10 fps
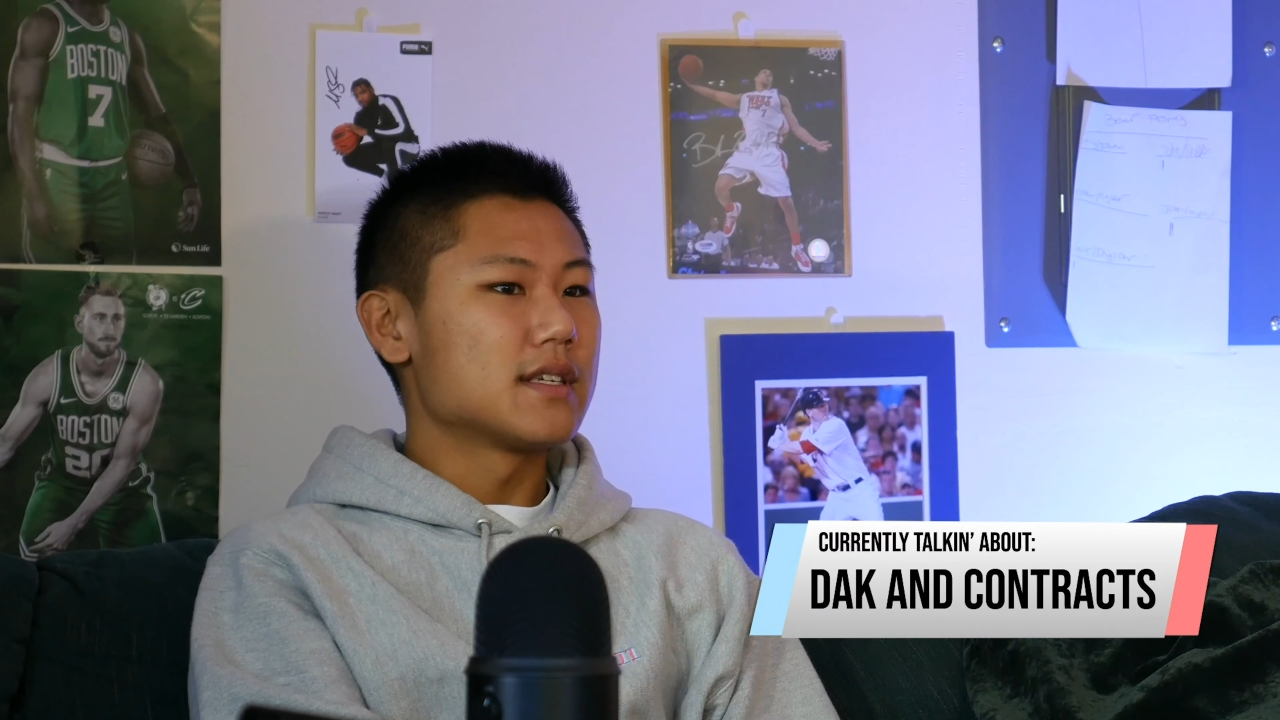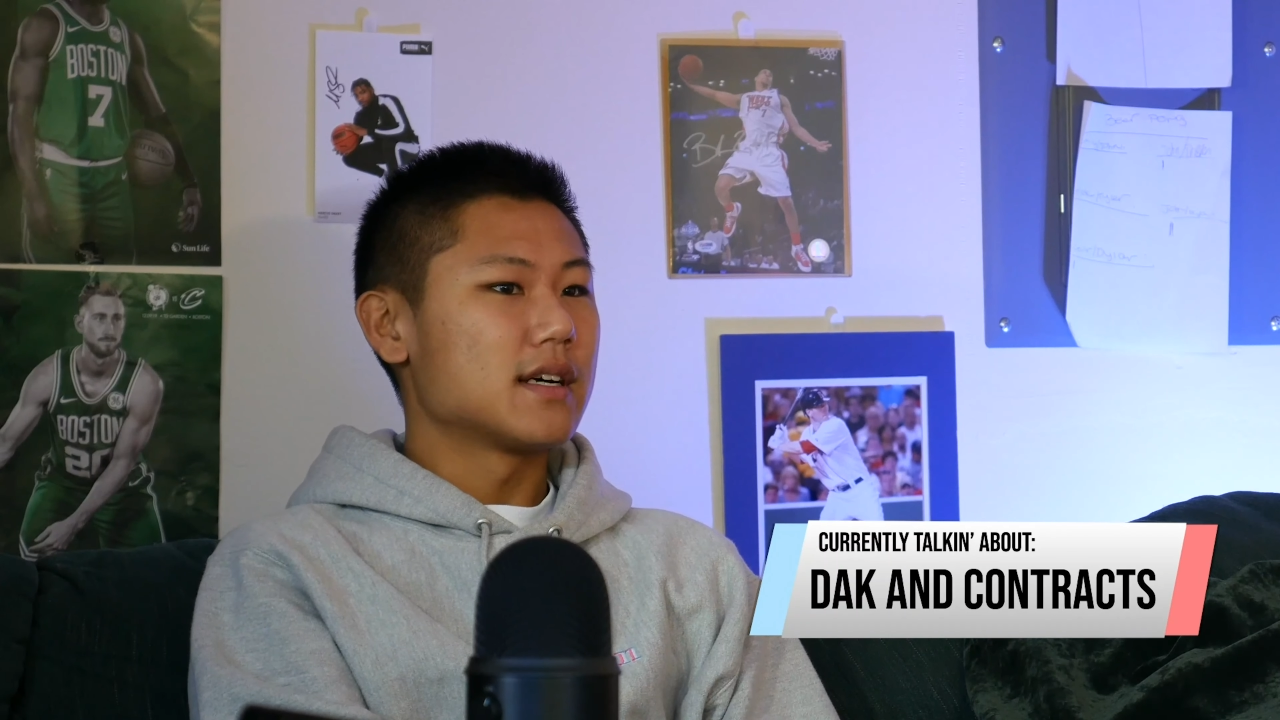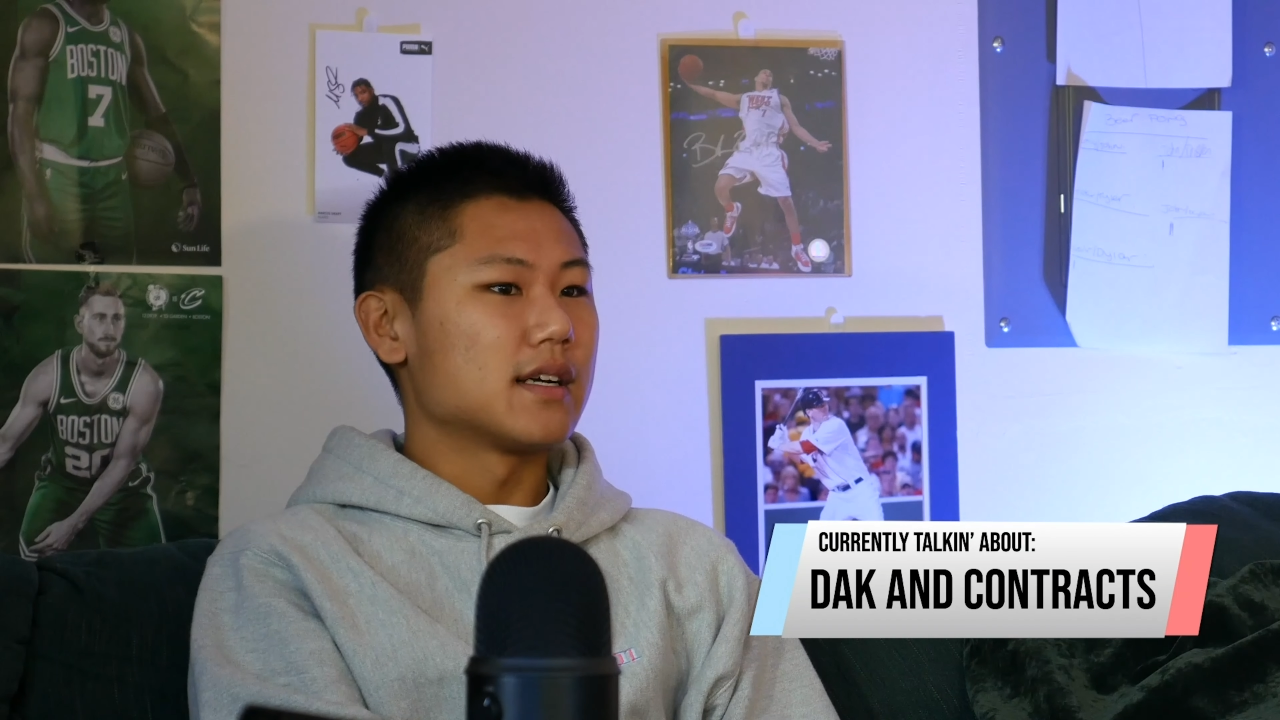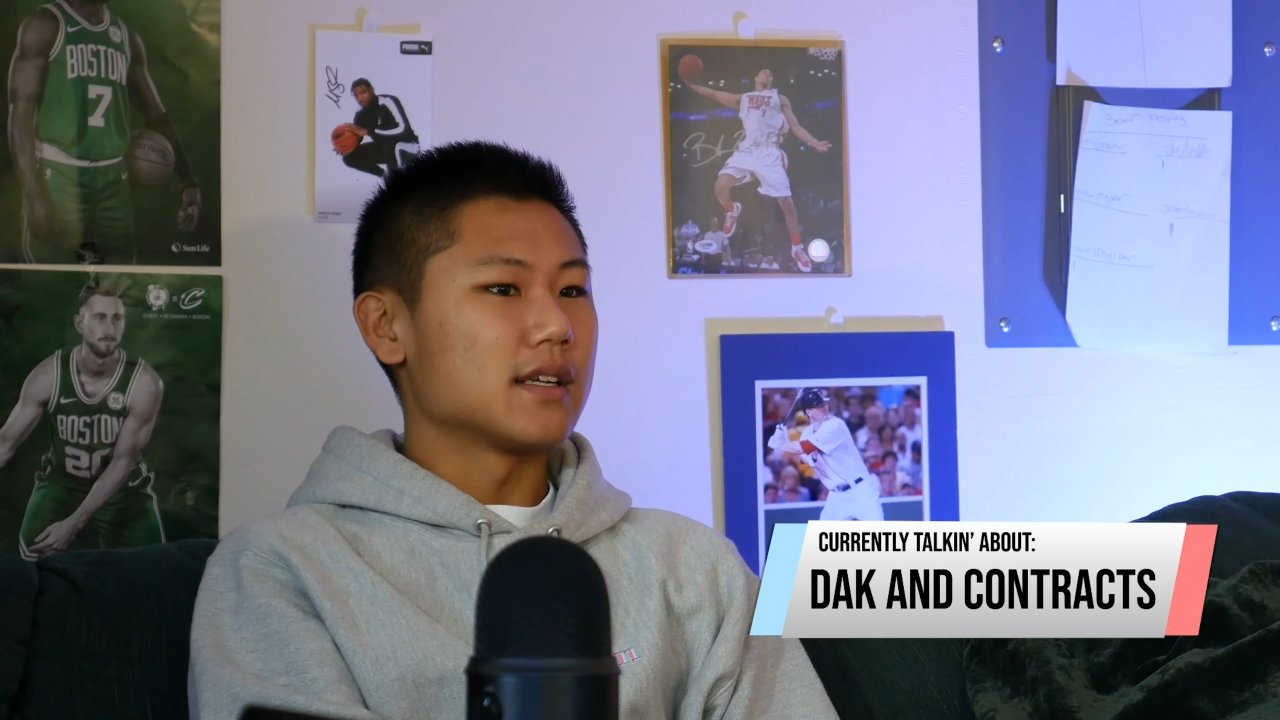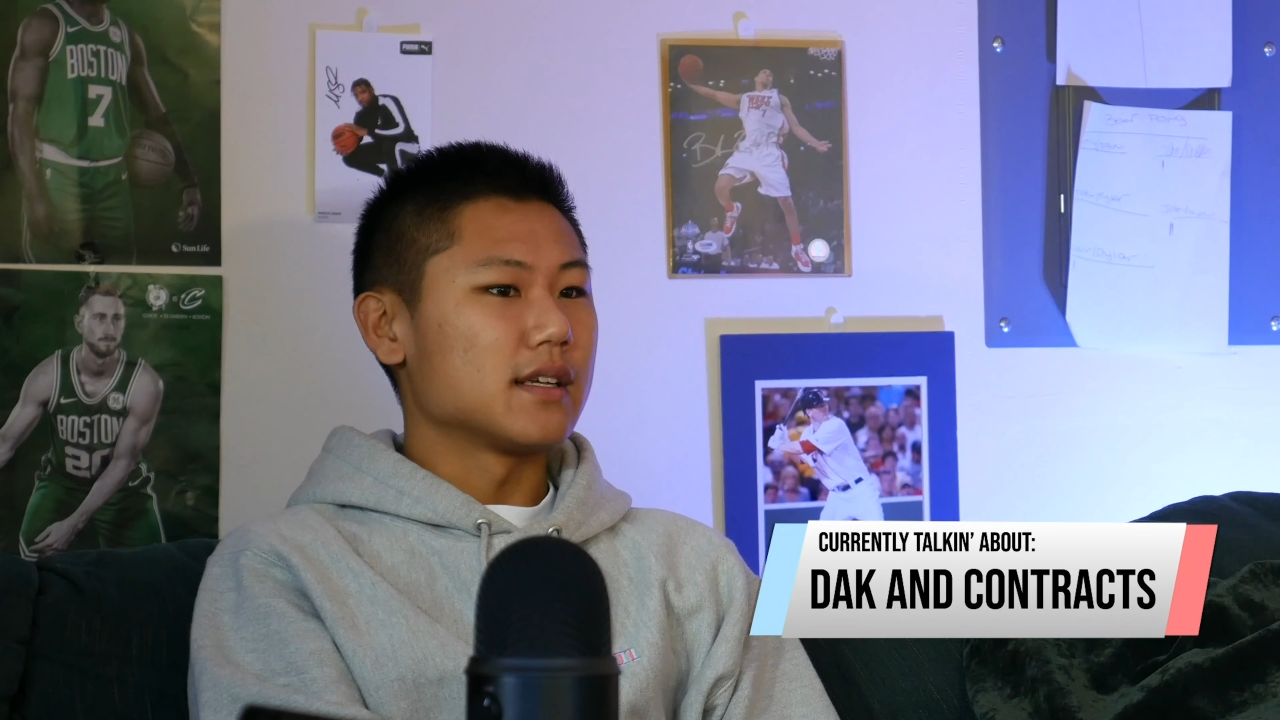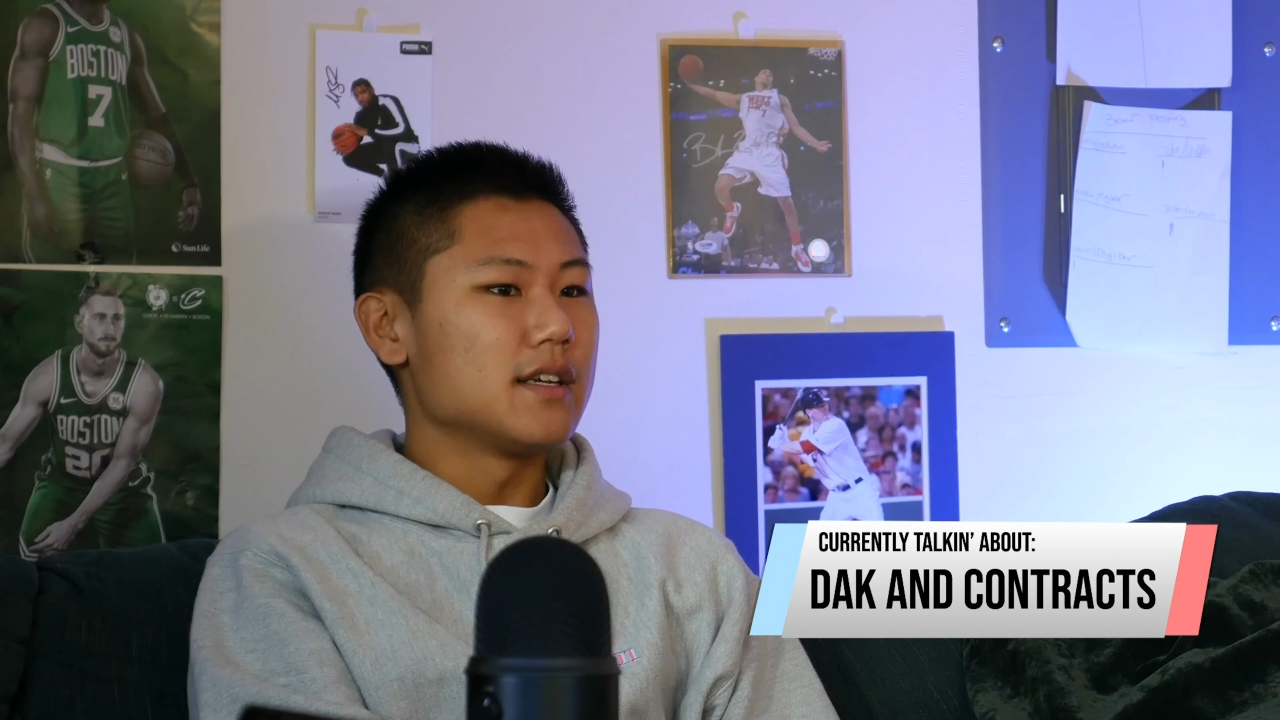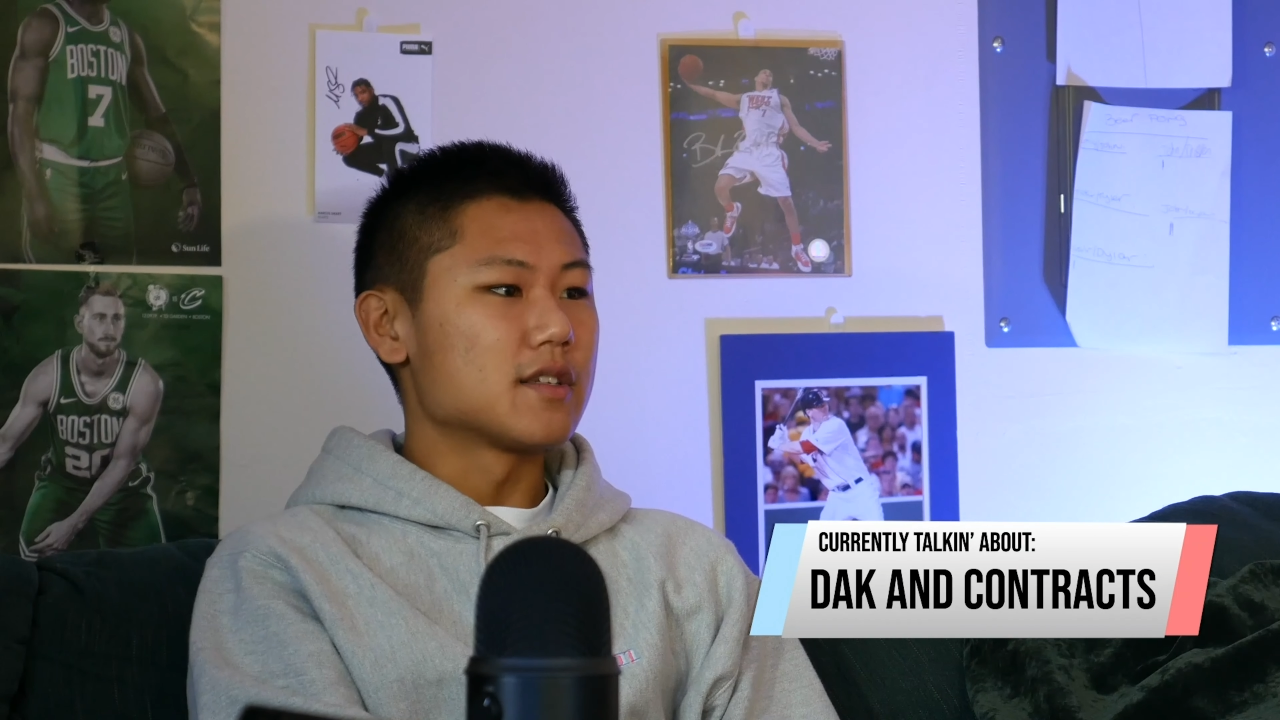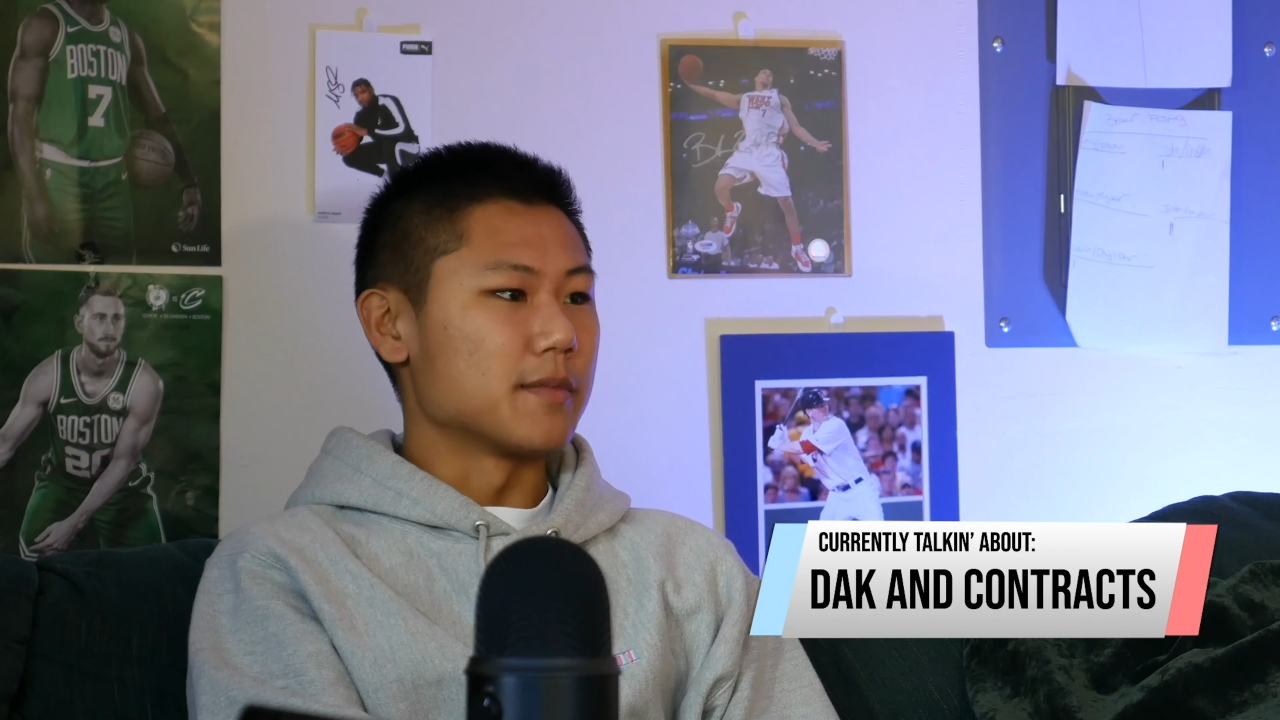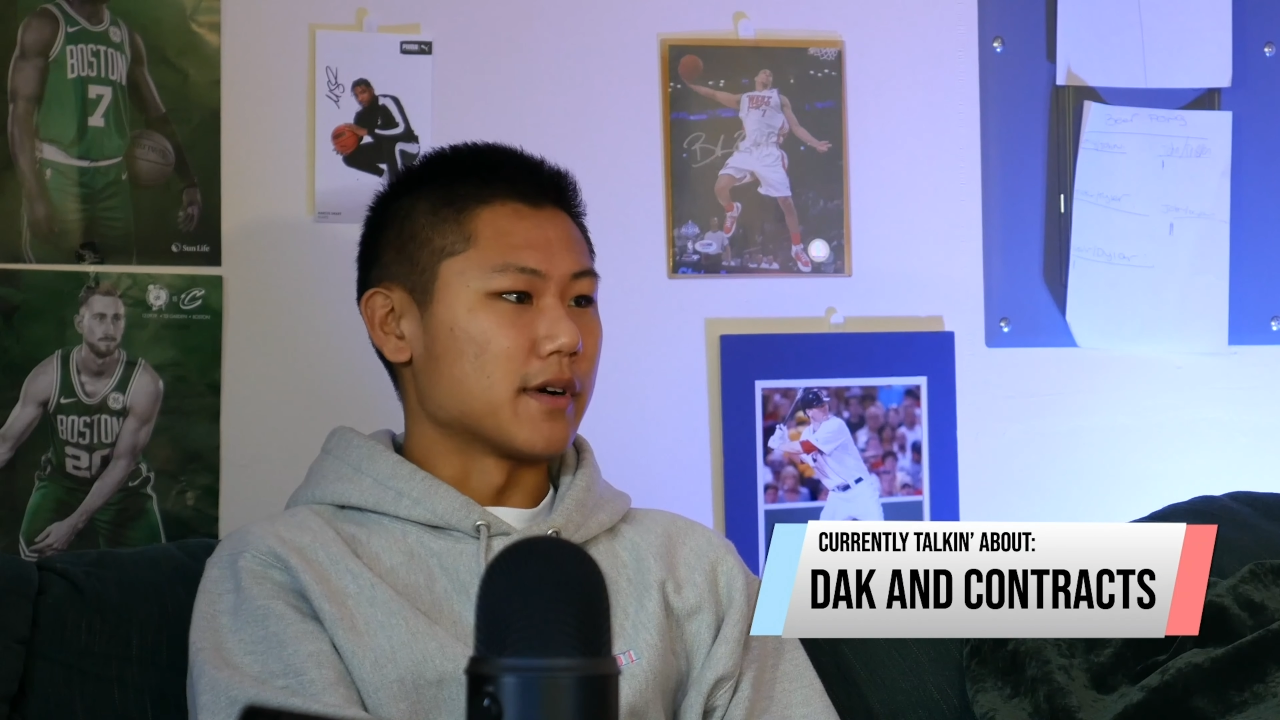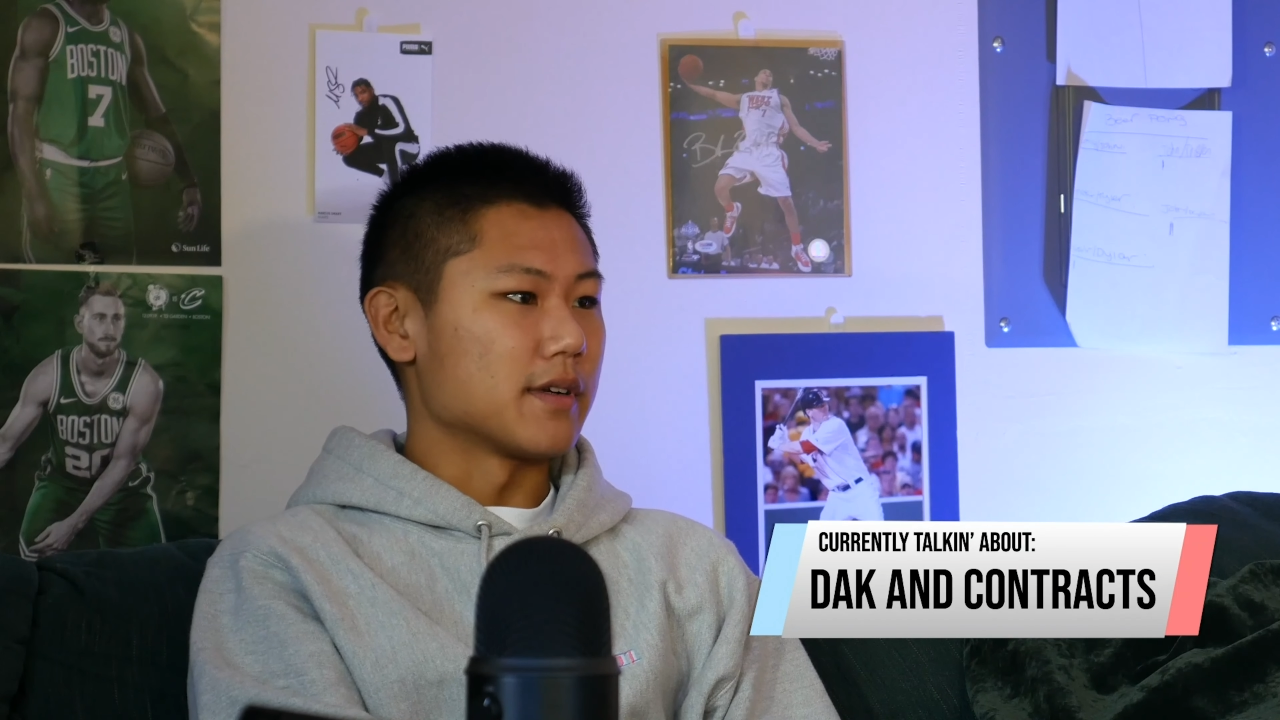
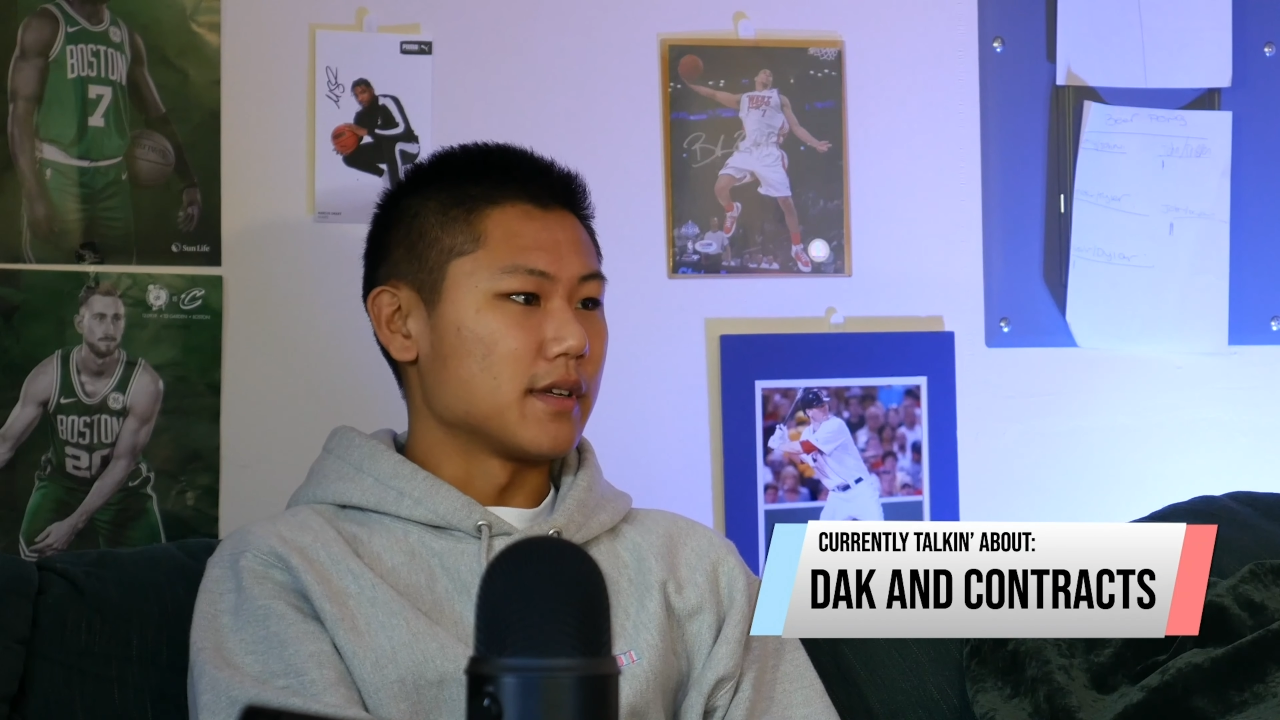smart,